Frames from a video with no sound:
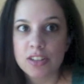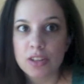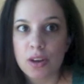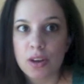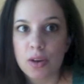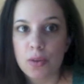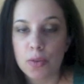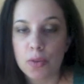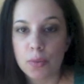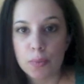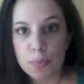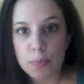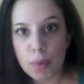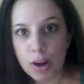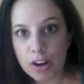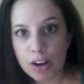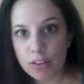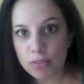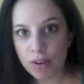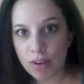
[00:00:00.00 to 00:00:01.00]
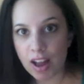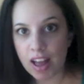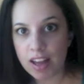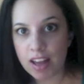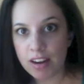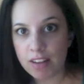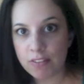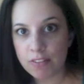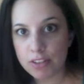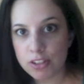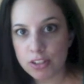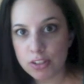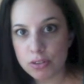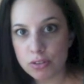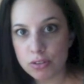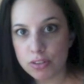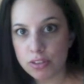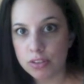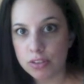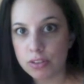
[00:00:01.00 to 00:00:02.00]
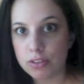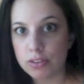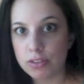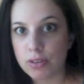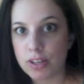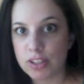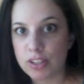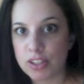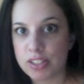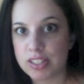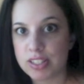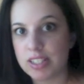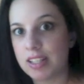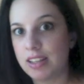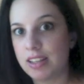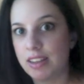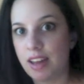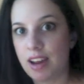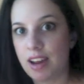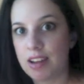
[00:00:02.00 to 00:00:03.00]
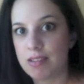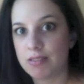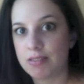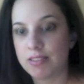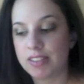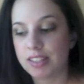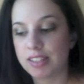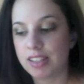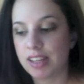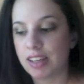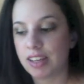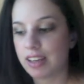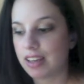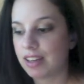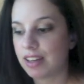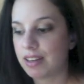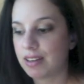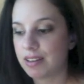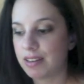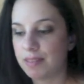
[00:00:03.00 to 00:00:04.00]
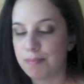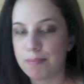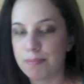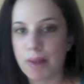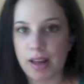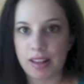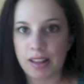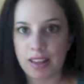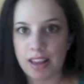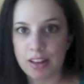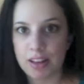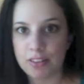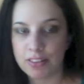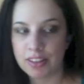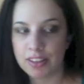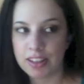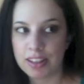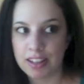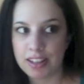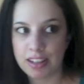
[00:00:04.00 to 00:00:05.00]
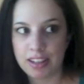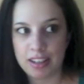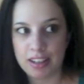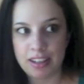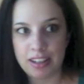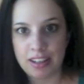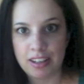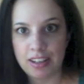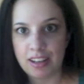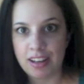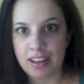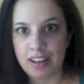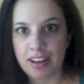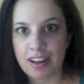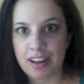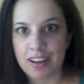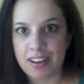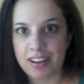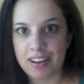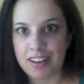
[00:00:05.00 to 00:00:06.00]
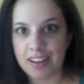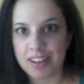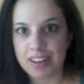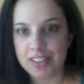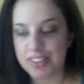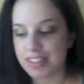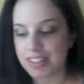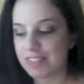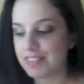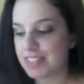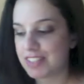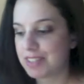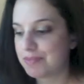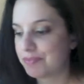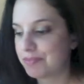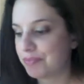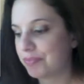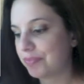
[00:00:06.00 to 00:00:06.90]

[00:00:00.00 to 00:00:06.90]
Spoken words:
so the bright red of the tutu and just seeing that it was like ballet related, I just loved it.